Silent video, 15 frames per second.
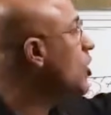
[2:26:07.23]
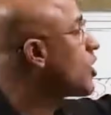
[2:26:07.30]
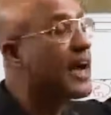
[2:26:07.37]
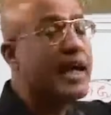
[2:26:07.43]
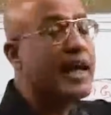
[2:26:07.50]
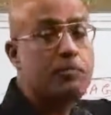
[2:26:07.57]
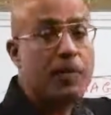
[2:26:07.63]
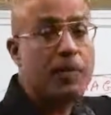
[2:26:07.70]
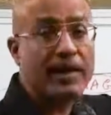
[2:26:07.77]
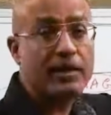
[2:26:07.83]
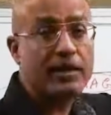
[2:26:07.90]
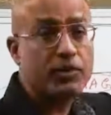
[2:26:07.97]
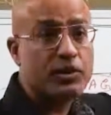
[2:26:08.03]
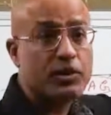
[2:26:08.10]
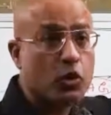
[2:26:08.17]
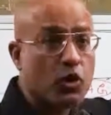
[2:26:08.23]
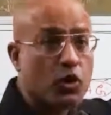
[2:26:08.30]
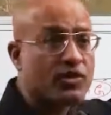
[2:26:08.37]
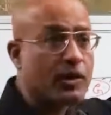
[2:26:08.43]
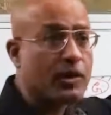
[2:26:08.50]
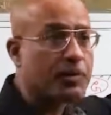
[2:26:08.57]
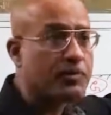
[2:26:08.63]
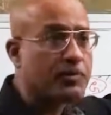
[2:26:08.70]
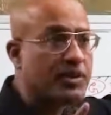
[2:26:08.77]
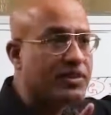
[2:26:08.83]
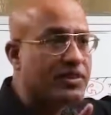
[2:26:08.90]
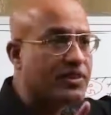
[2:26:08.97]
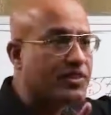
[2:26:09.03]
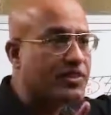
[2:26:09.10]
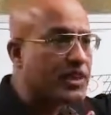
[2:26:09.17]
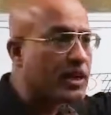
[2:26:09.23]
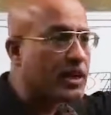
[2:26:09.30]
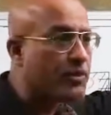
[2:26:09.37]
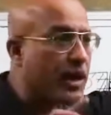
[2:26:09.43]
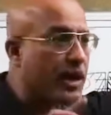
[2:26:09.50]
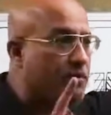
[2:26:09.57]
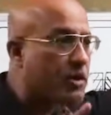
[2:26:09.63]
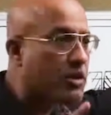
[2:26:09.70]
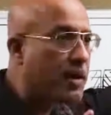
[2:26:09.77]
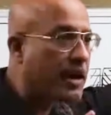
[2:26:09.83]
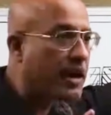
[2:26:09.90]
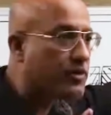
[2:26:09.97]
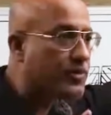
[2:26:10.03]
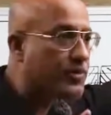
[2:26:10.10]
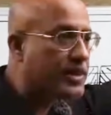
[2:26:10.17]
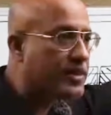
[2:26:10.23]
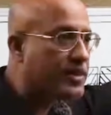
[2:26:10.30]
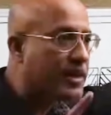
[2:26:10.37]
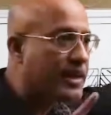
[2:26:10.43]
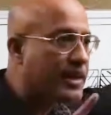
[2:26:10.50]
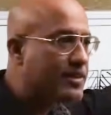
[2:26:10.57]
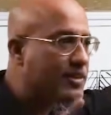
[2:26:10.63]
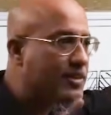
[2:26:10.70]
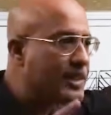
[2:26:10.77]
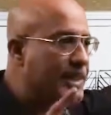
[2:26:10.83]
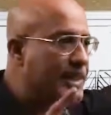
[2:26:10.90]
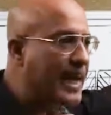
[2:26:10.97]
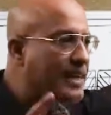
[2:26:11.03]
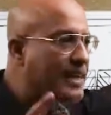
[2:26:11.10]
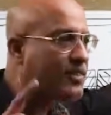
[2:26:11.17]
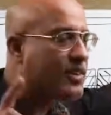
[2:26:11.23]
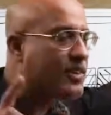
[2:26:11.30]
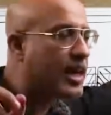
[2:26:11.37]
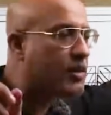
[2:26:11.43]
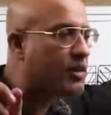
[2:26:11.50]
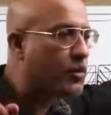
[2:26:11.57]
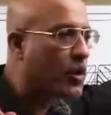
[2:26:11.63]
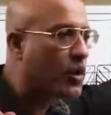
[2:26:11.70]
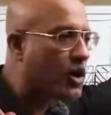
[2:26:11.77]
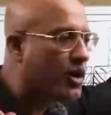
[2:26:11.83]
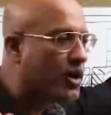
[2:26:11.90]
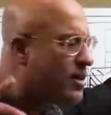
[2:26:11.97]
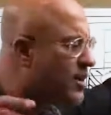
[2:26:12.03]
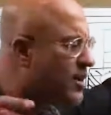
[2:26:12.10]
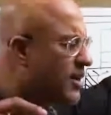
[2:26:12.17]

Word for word: can bind with co-receptor with CCR5 on macrophages, CXCR4 on